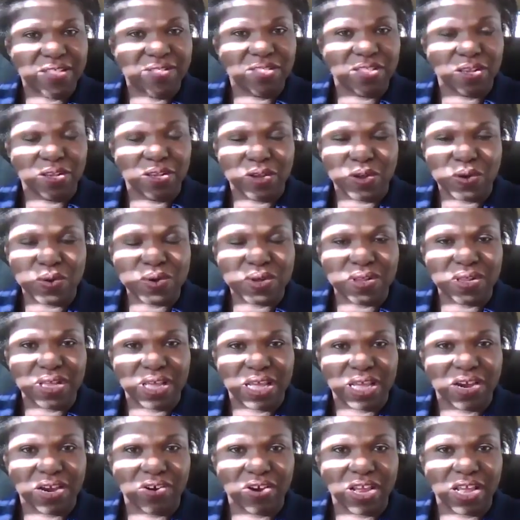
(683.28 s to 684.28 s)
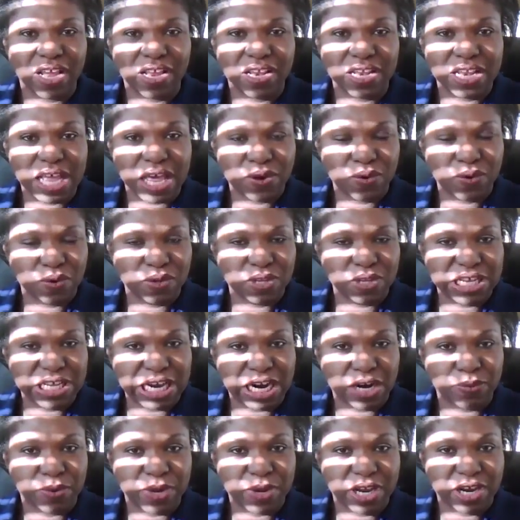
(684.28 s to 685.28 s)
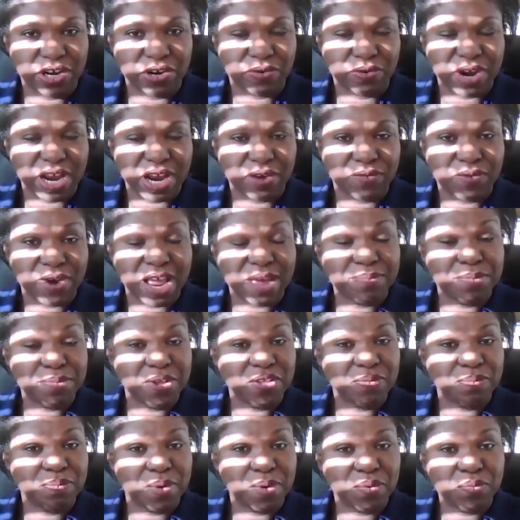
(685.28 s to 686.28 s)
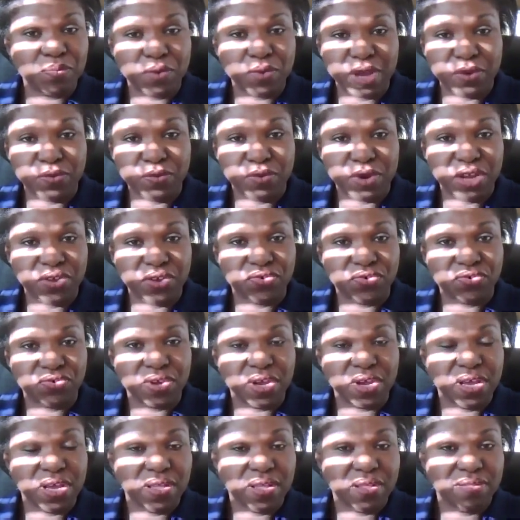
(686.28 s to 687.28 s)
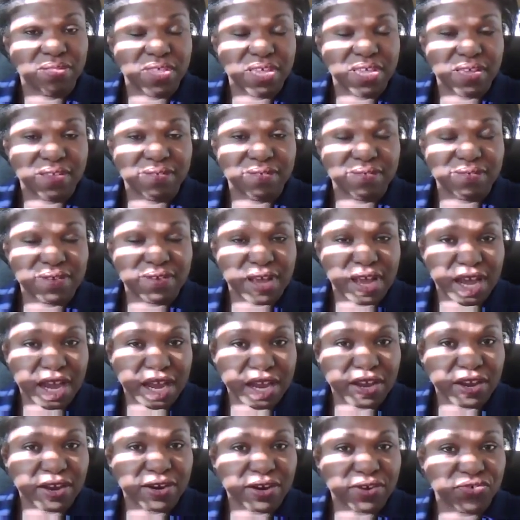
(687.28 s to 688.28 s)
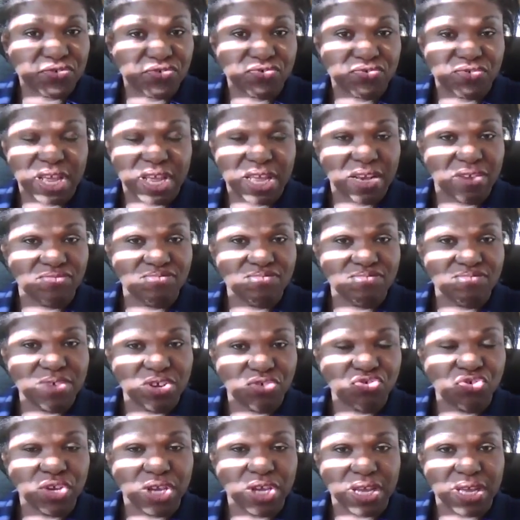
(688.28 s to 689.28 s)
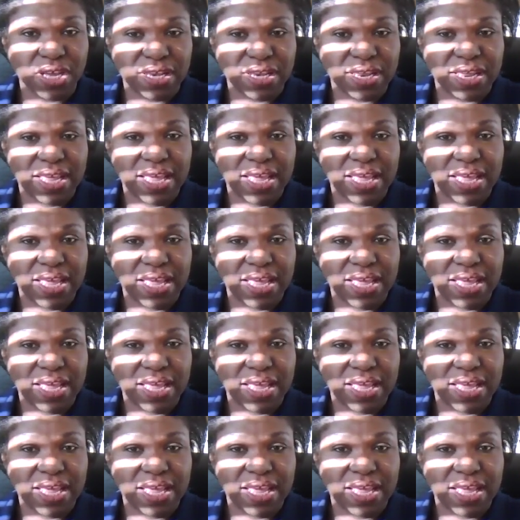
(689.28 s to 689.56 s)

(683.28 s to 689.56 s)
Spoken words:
the local area, not only are we in Grand Rapids, but we reach the entire state of Michigan.